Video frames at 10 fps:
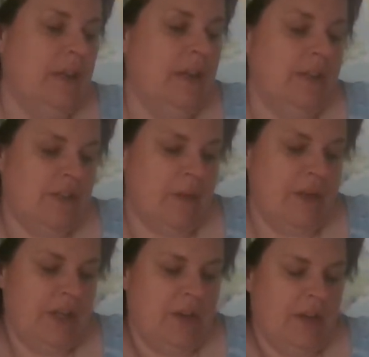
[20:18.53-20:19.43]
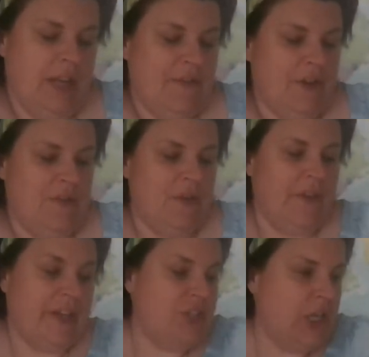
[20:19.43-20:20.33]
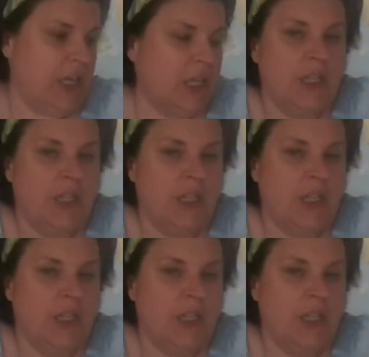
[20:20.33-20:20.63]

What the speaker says: So, I mean, you can, even if you're veggie,